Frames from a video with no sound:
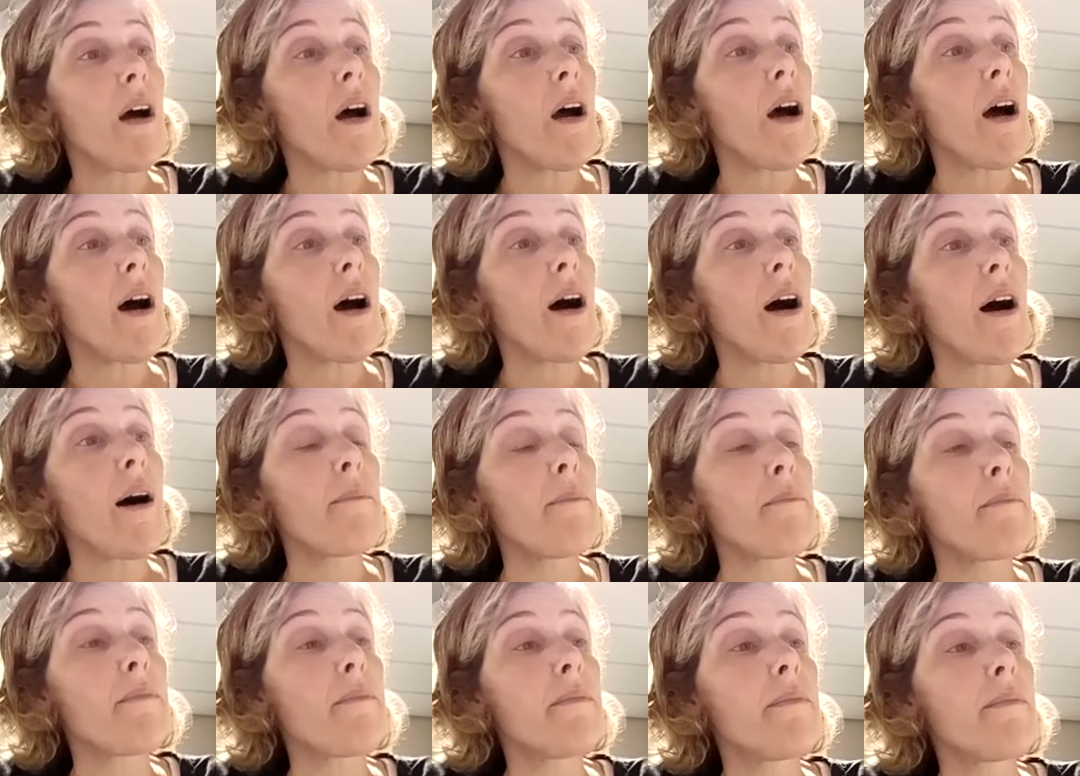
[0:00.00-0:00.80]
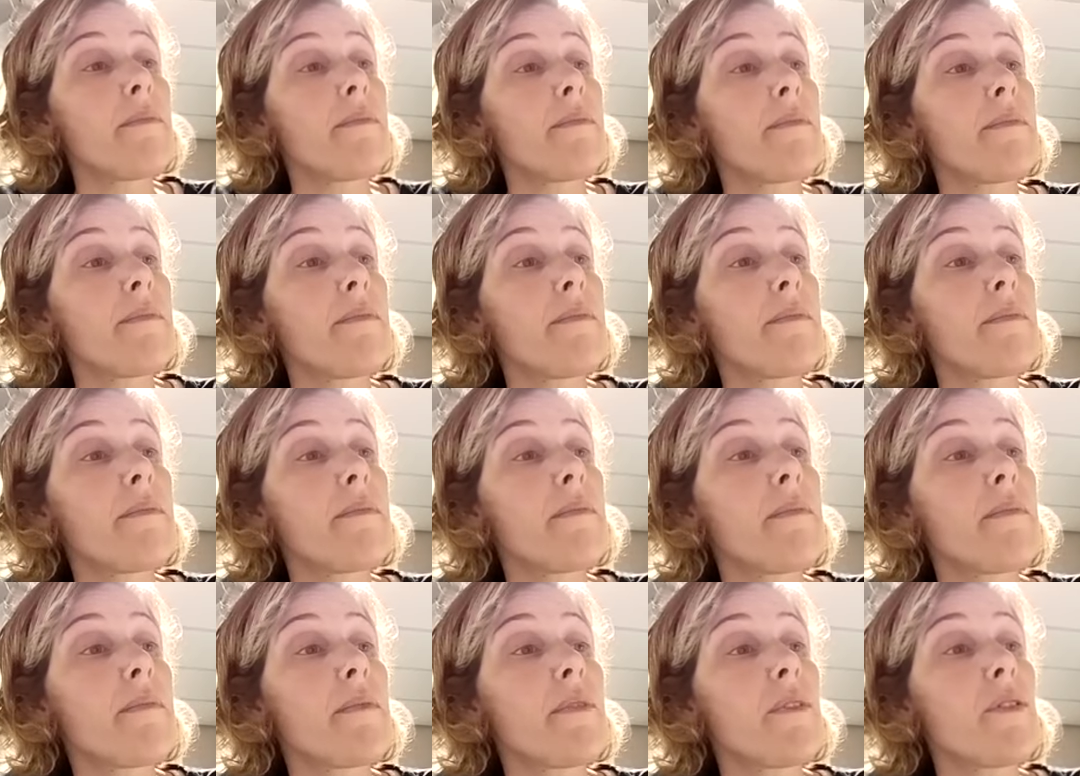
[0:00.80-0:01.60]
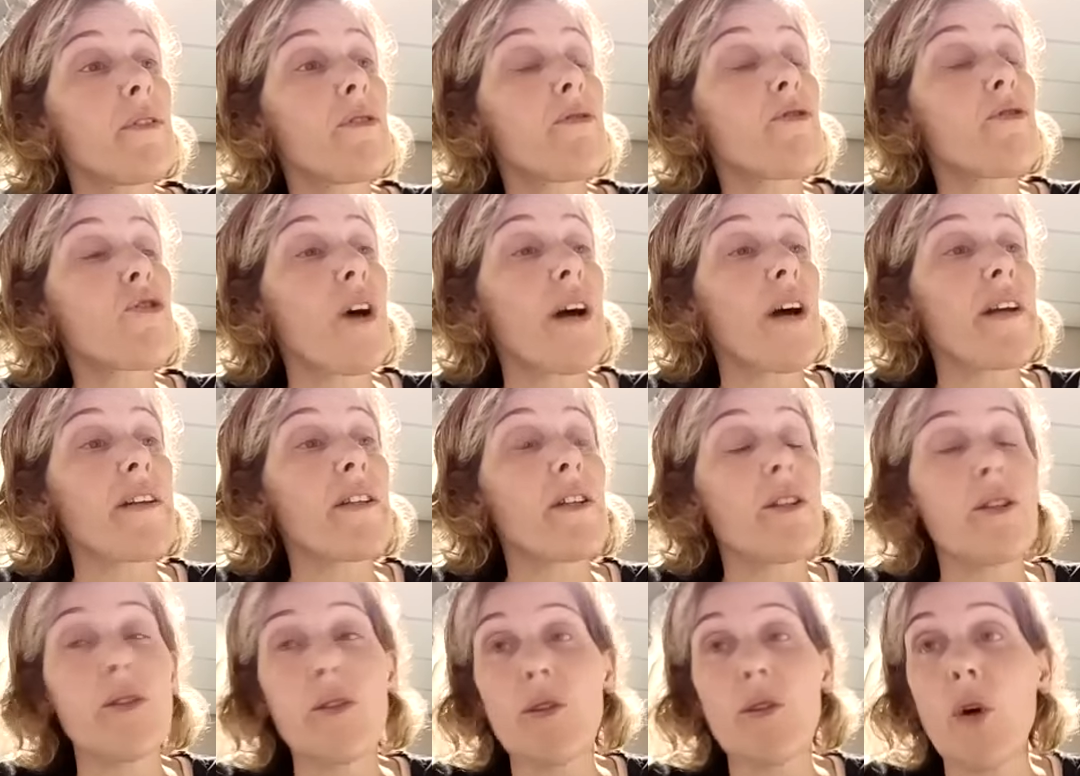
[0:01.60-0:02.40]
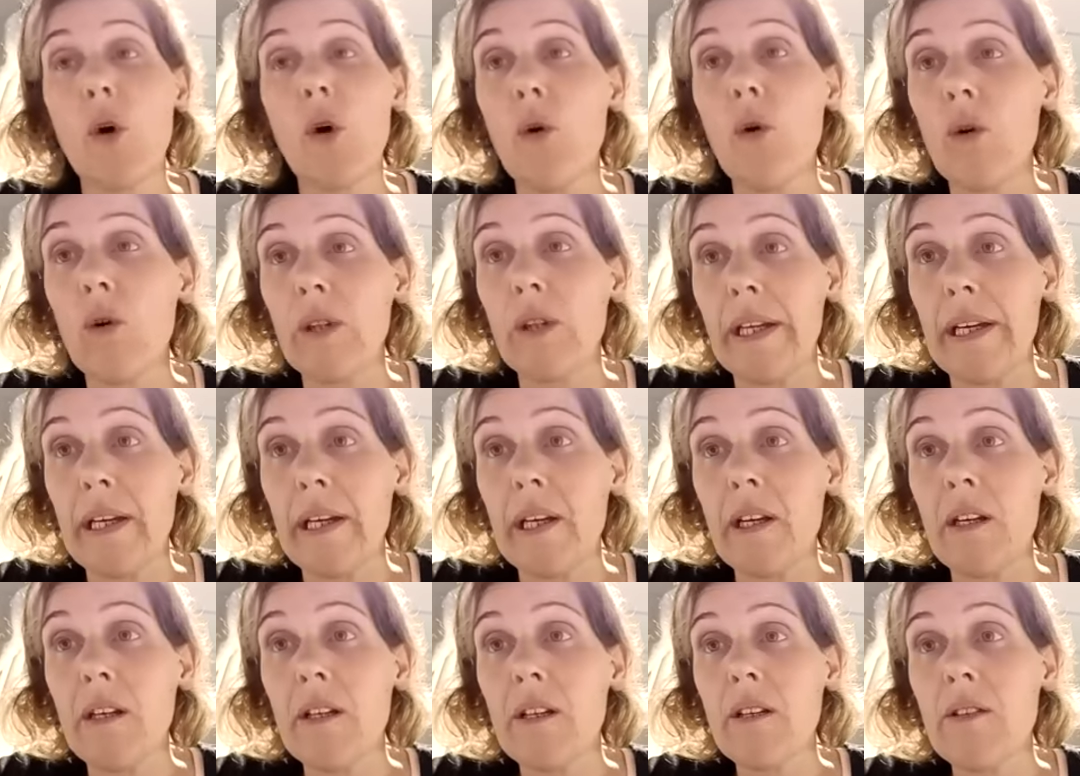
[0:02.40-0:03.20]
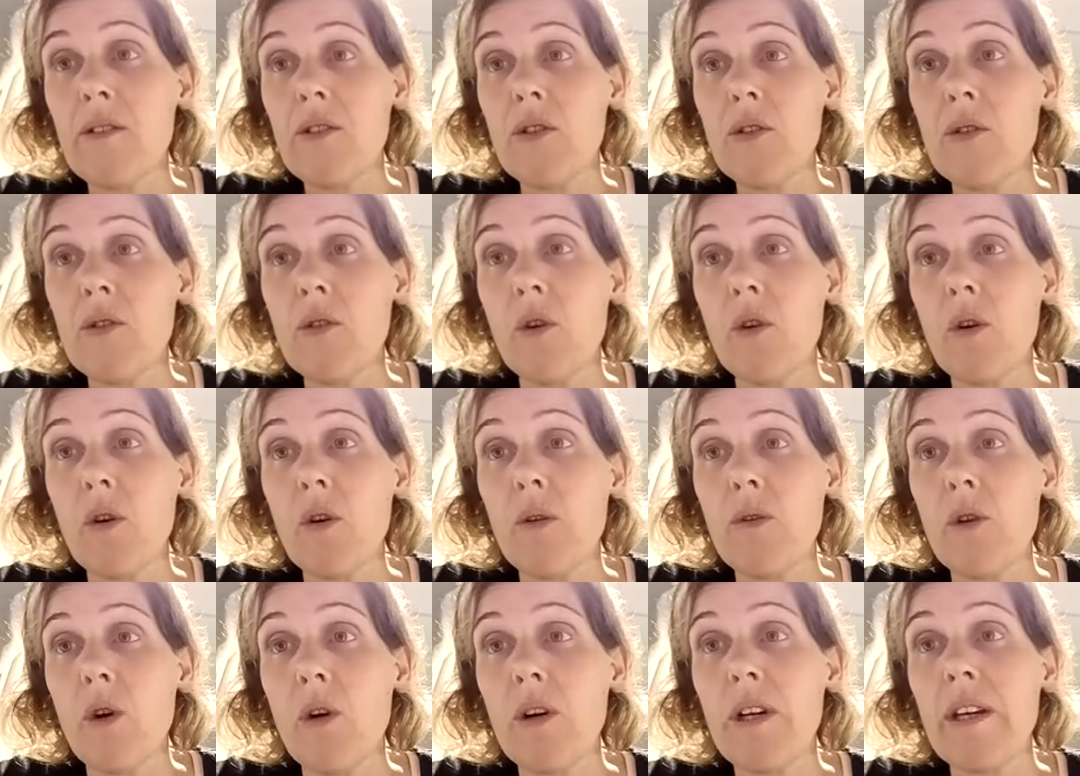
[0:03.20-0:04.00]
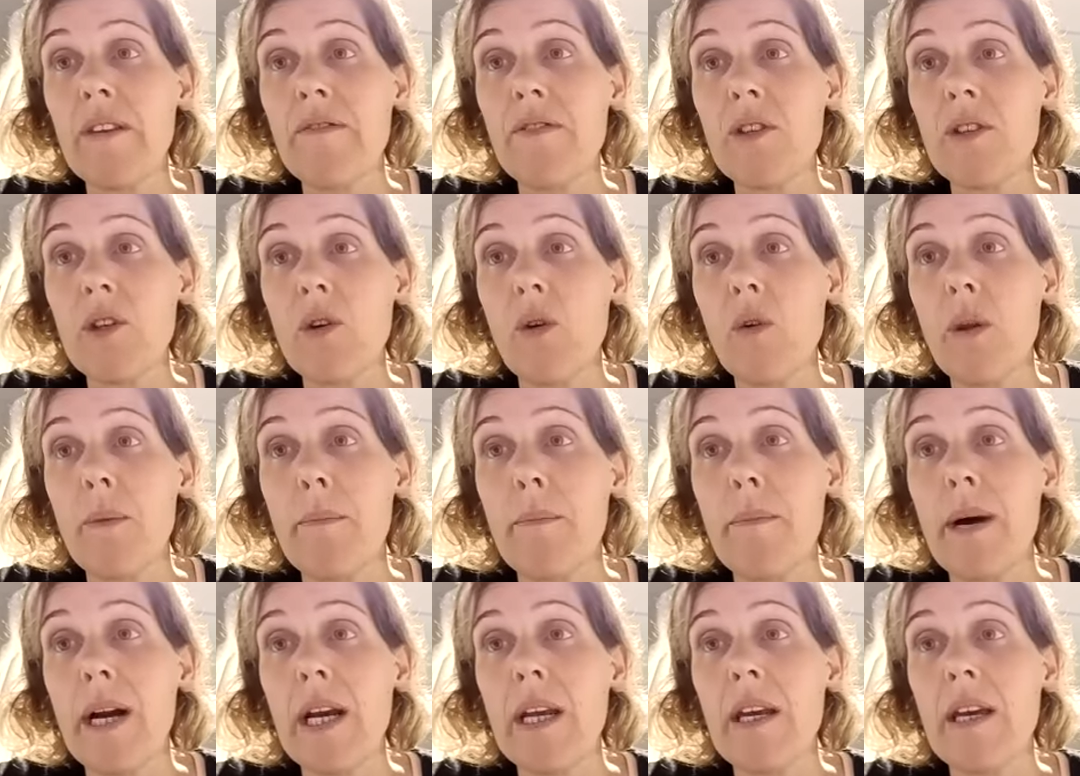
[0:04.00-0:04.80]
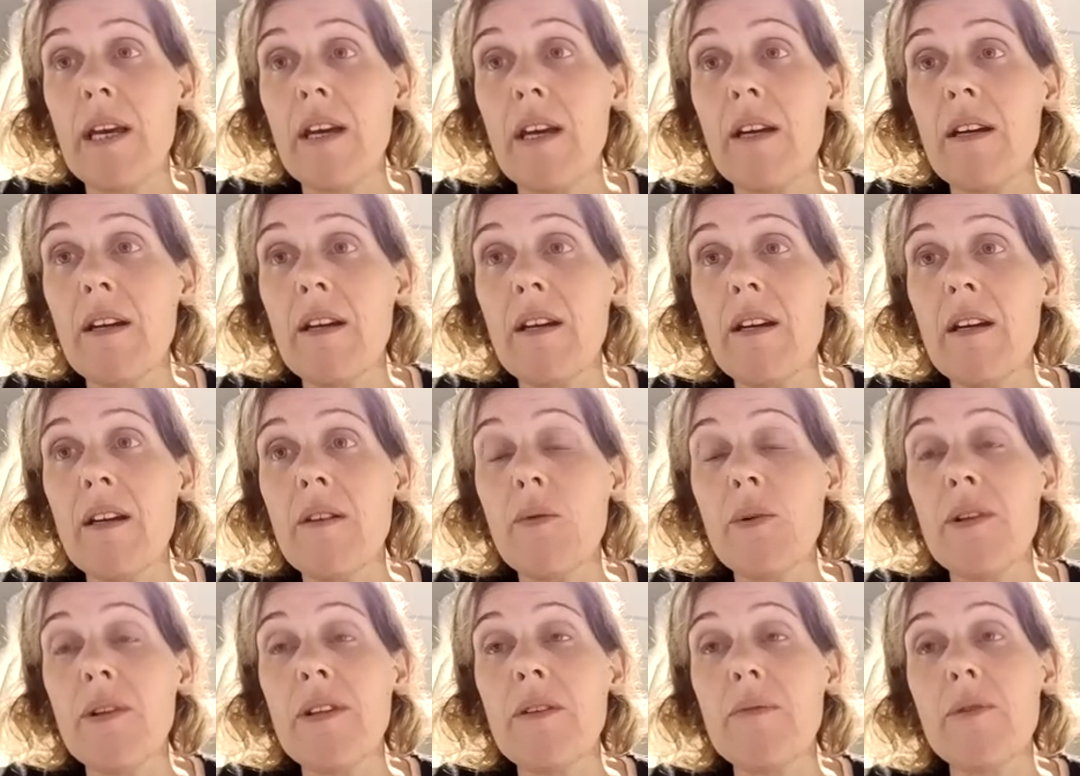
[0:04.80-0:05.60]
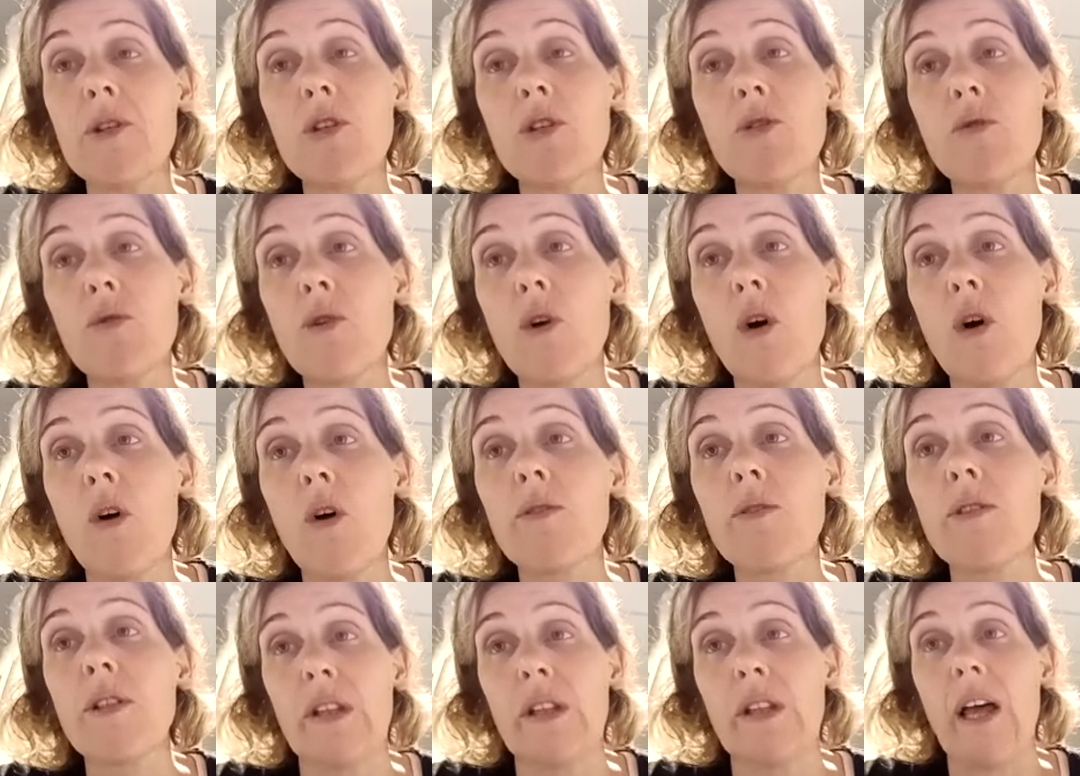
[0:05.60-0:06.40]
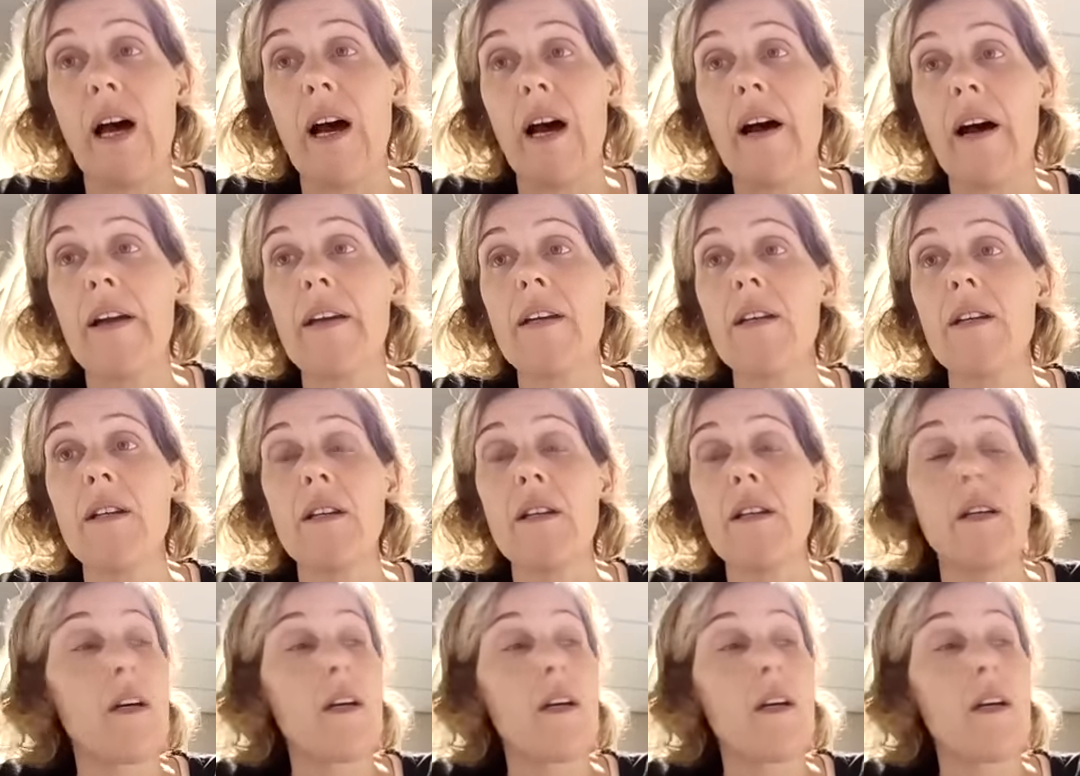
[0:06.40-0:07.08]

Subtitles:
trying to look holy, you know, not giving all the money when there was no call to lie.